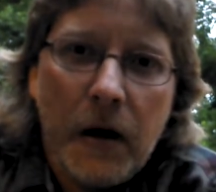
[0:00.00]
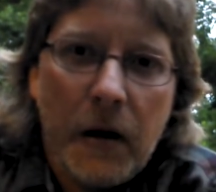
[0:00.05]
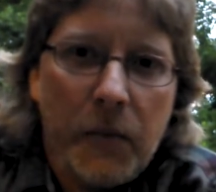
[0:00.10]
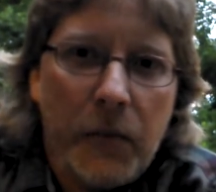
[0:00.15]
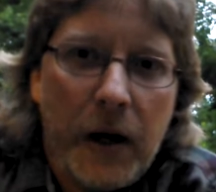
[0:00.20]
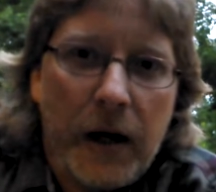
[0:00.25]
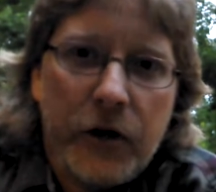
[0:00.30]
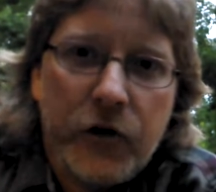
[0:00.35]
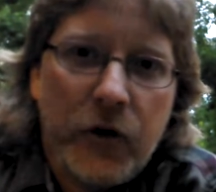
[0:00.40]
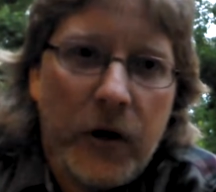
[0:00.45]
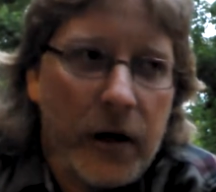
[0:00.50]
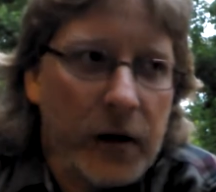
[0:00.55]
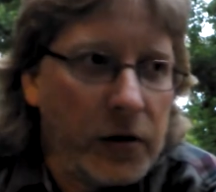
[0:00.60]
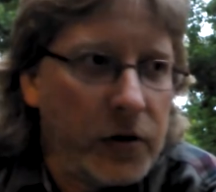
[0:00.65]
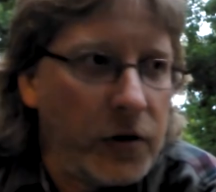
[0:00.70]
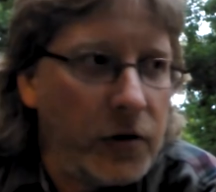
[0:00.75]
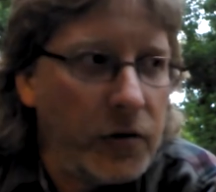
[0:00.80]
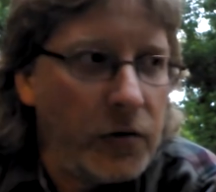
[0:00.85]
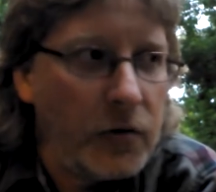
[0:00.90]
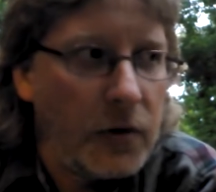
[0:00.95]
I'm not trying
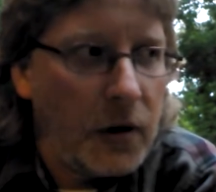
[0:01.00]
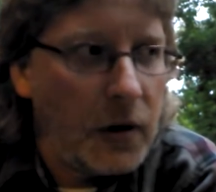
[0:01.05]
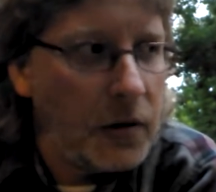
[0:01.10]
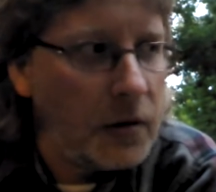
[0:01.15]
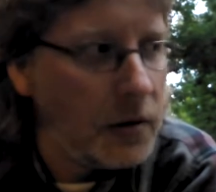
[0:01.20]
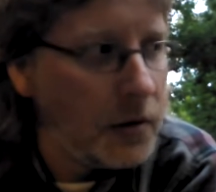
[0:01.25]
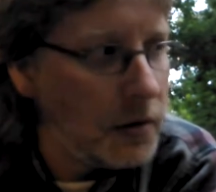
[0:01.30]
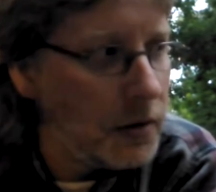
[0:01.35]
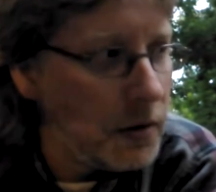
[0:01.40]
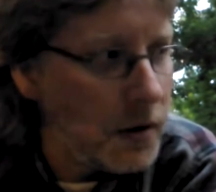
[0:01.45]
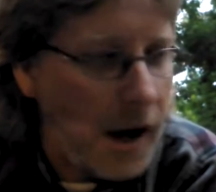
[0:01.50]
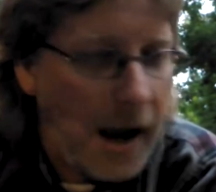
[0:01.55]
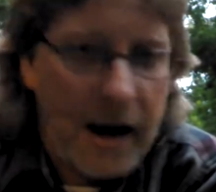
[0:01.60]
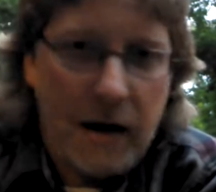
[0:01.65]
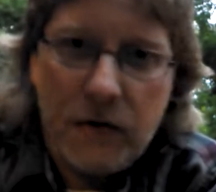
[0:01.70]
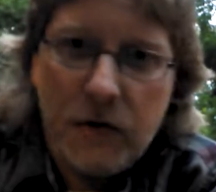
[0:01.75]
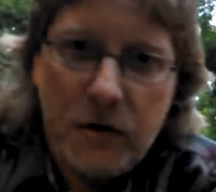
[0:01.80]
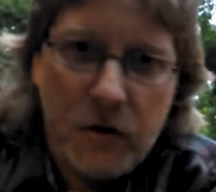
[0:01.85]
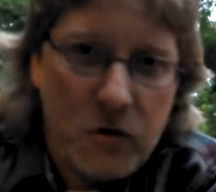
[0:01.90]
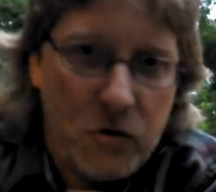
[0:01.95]
to
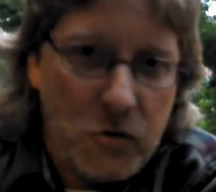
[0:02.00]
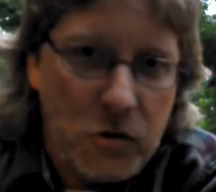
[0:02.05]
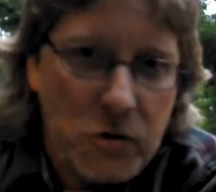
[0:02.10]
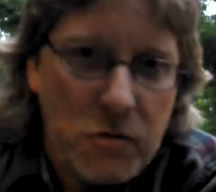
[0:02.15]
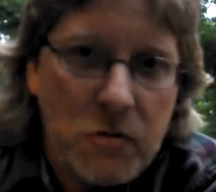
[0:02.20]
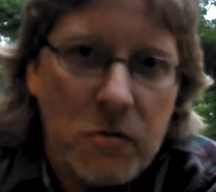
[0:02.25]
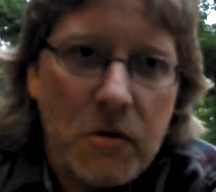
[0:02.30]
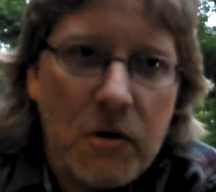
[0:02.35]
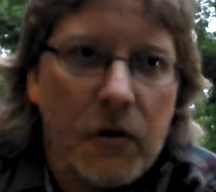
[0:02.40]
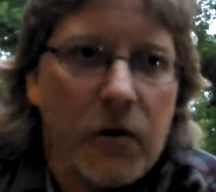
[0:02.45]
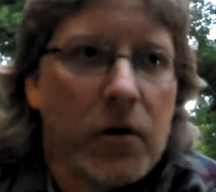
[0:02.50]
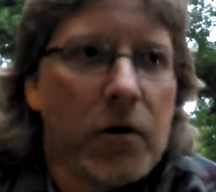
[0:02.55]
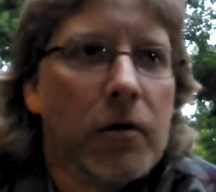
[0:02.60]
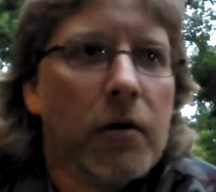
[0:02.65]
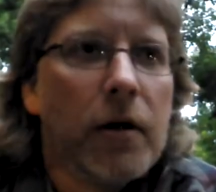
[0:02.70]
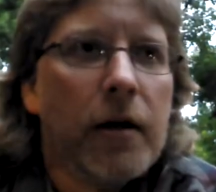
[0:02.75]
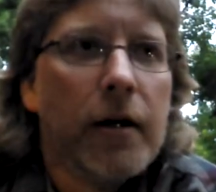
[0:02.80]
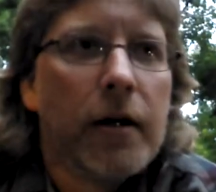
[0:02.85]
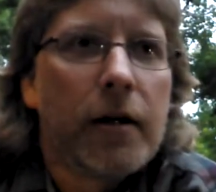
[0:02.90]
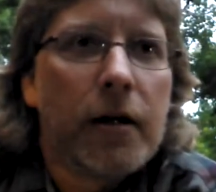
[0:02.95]
outdo you or
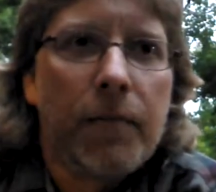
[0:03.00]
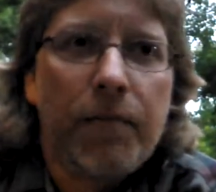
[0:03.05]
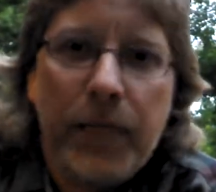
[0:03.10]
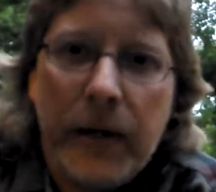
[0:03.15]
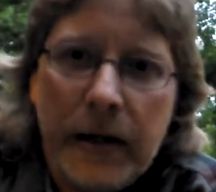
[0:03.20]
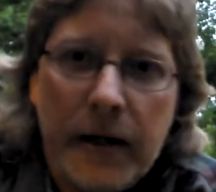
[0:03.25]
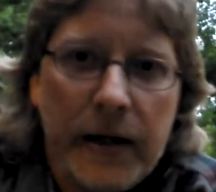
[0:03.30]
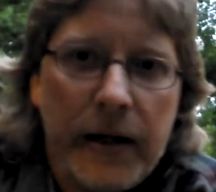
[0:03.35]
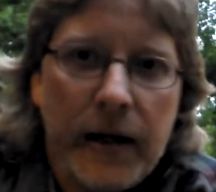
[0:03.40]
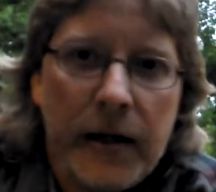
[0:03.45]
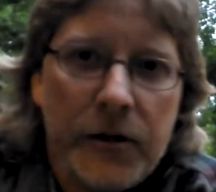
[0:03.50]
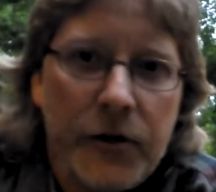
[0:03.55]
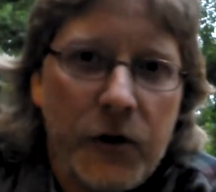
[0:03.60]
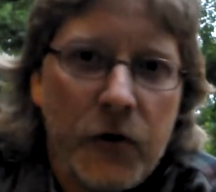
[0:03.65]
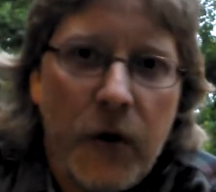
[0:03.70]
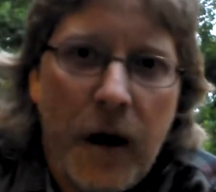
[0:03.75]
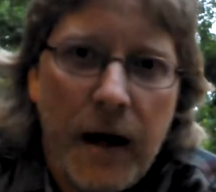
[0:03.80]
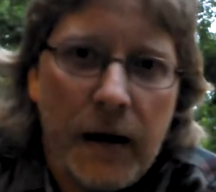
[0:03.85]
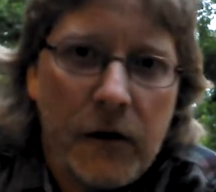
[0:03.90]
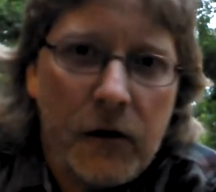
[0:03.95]
compete against
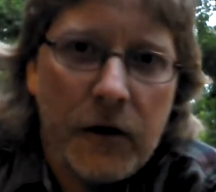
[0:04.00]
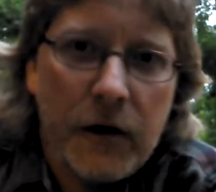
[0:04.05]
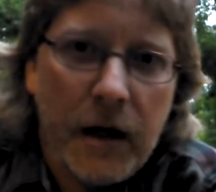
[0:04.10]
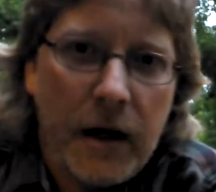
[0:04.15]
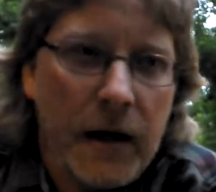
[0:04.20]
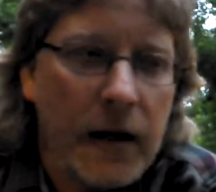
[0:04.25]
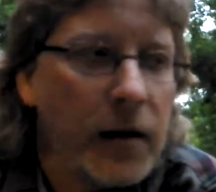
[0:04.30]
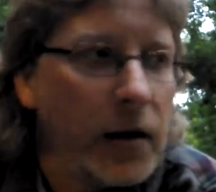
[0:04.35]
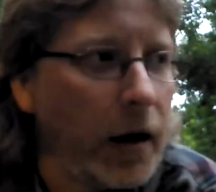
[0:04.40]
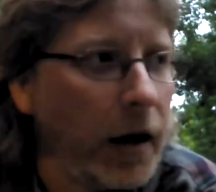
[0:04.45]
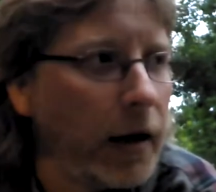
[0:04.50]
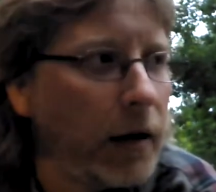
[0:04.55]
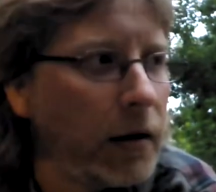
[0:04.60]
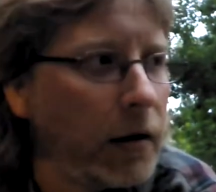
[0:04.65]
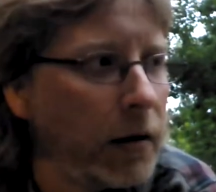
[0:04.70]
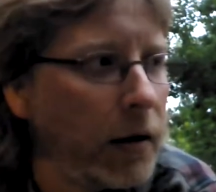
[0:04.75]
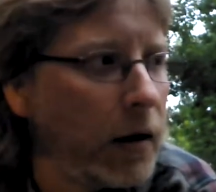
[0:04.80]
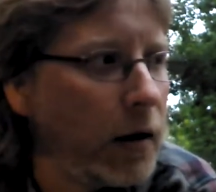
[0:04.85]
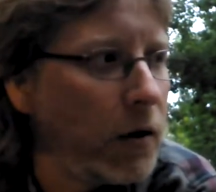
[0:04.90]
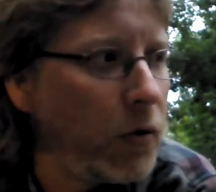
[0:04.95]
you. I look at it like
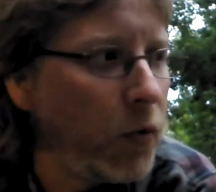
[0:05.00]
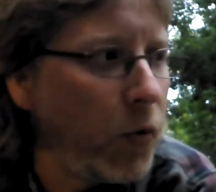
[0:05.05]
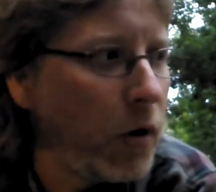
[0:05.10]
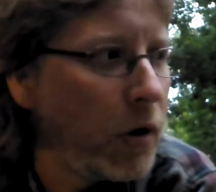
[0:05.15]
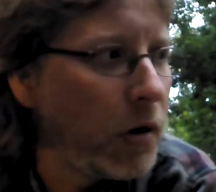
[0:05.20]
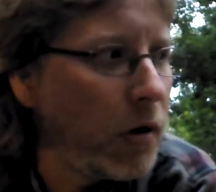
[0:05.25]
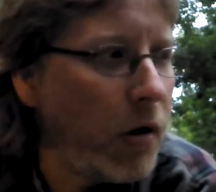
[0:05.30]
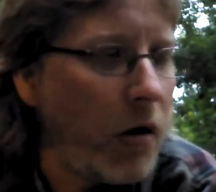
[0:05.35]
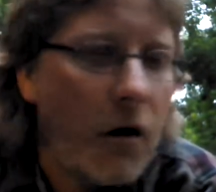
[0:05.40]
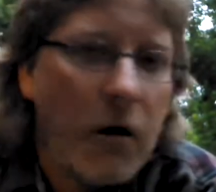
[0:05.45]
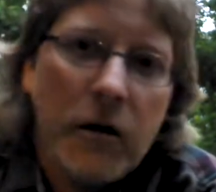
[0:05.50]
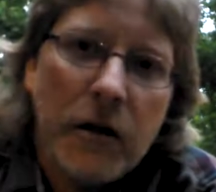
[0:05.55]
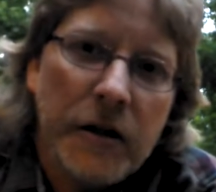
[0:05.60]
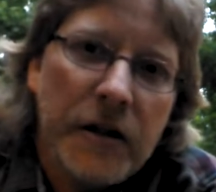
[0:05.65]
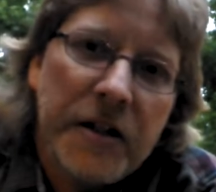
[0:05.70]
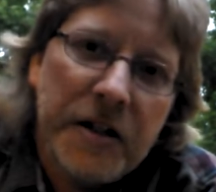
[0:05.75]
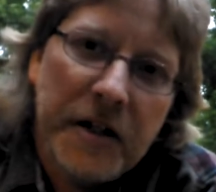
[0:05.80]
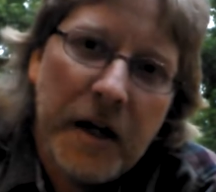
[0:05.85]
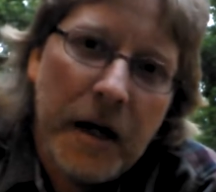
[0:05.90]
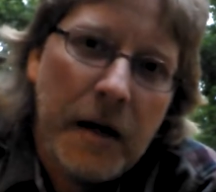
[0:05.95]
we're all in
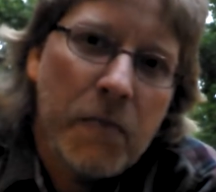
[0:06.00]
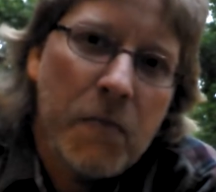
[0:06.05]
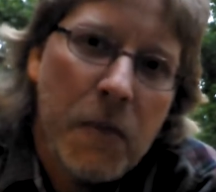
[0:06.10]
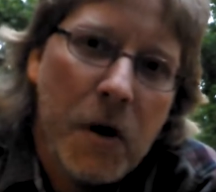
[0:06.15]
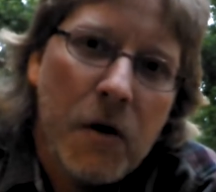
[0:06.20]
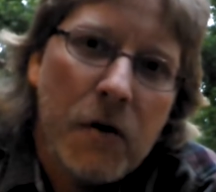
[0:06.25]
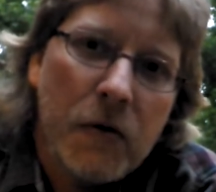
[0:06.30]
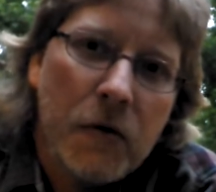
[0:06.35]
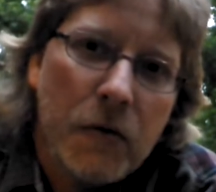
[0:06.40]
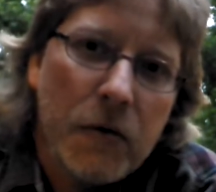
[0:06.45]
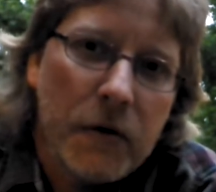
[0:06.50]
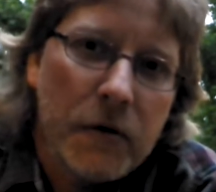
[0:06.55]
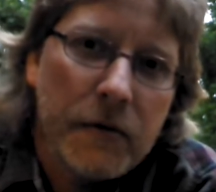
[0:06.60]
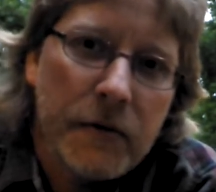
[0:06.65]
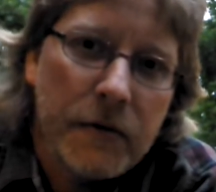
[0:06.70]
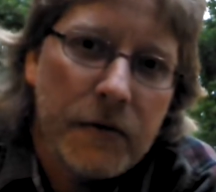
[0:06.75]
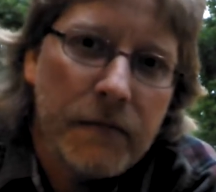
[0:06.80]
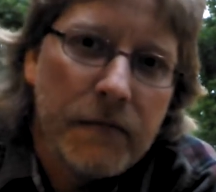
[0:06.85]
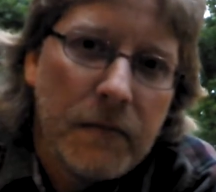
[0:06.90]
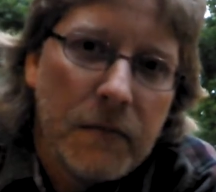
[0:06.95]
the same boat. We're
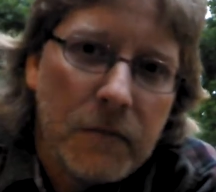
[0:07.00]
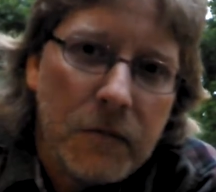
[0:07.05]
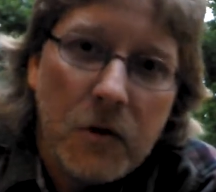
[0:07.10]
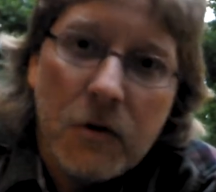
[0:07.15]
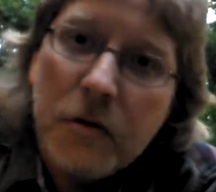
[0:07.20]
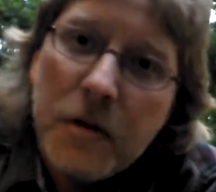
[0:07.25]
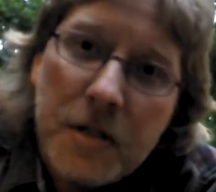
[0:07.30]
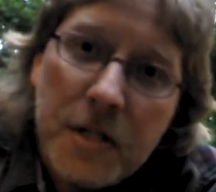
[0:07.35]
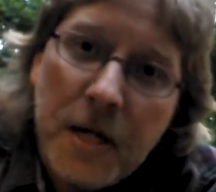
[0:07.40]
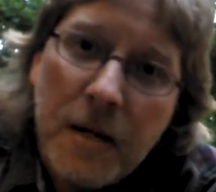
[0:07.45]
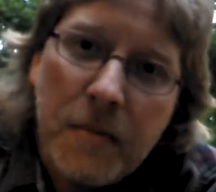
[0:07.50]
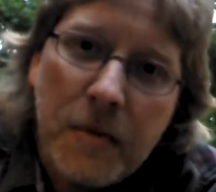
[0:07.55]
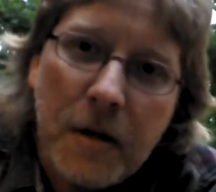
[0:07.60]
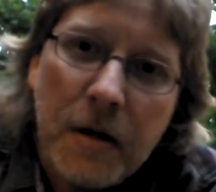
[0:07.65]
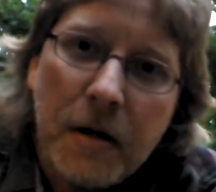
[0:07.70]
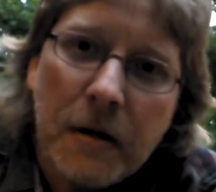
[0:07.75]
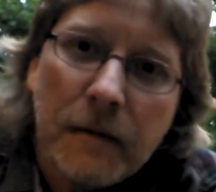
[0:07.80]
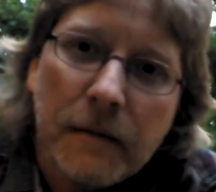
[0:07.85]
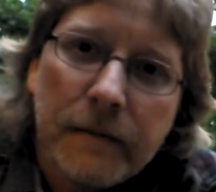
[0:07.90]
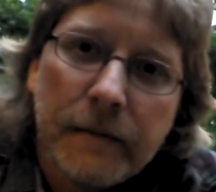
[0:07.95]
doing the same
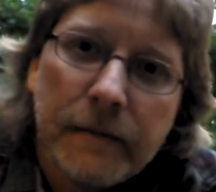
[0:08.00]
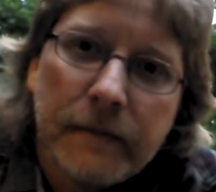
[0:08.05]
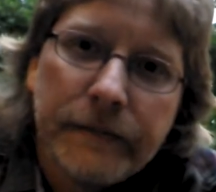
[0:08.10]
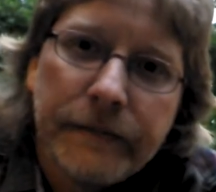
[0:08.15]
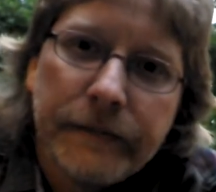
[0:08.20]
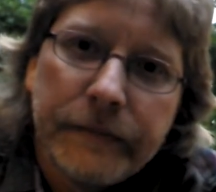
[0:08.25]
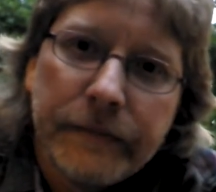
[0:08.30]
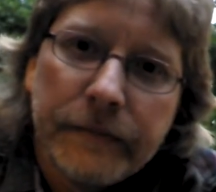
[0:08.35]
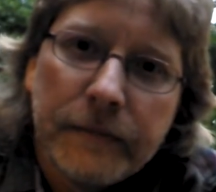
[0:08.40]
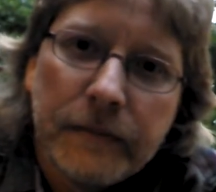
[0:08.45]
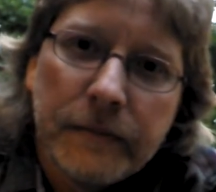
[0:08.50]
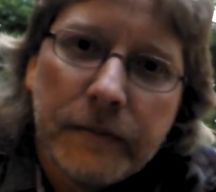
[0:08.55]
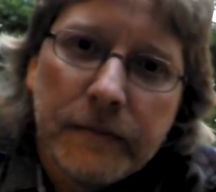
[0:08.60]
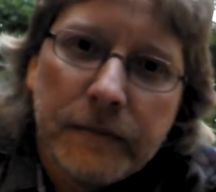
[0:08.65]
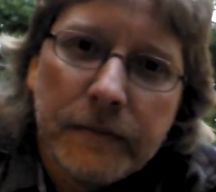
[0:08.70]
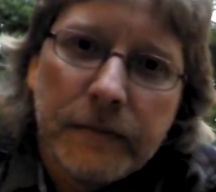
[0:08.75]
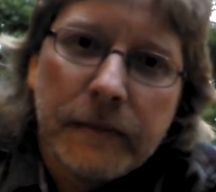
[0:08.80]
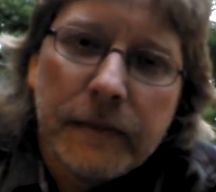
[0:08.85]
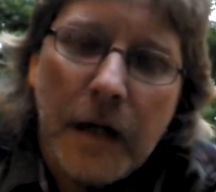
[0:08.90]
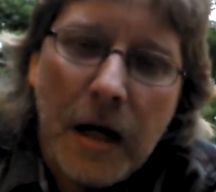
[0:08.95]
thing.
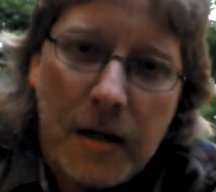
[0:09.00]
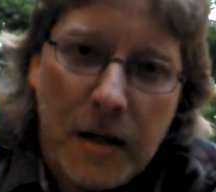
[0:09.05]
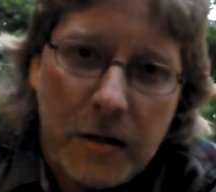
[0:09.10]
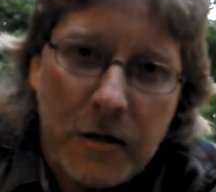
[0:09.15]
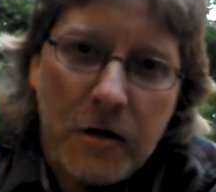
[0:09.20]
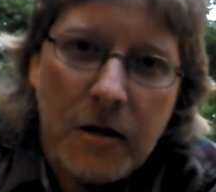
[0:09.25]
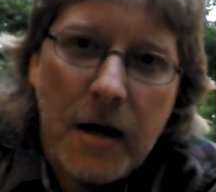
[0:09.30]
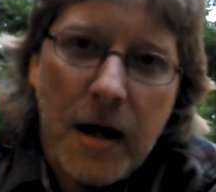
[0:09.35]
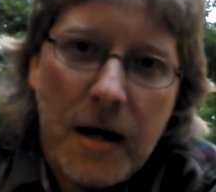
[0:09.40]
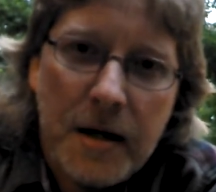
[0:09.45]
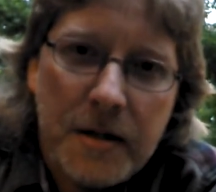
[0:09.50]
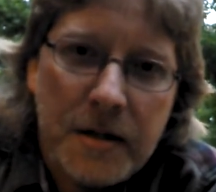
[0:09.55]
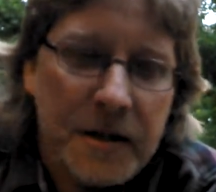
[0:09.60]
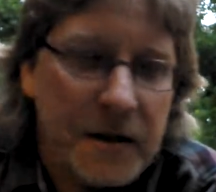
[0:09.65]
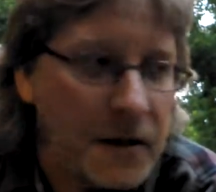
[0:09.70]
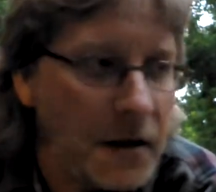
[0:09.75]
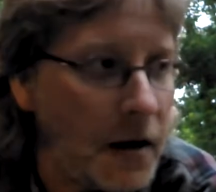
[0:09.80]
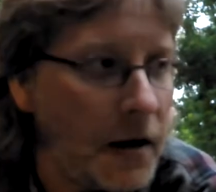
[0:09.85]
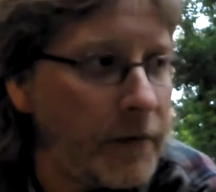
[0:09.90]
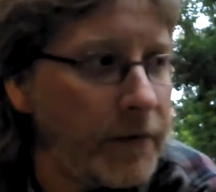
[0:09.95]
I like you guys'
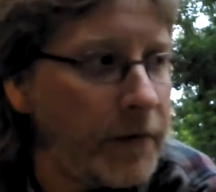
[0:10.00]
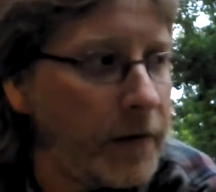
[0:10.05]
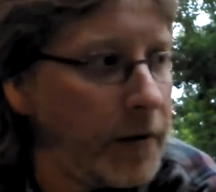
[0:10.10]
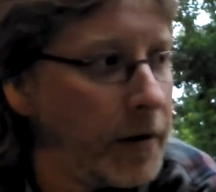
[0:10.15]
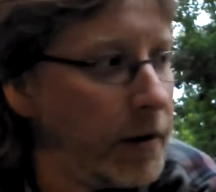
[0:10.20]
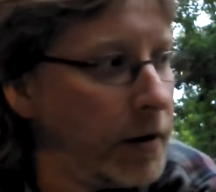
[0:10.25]
stuff.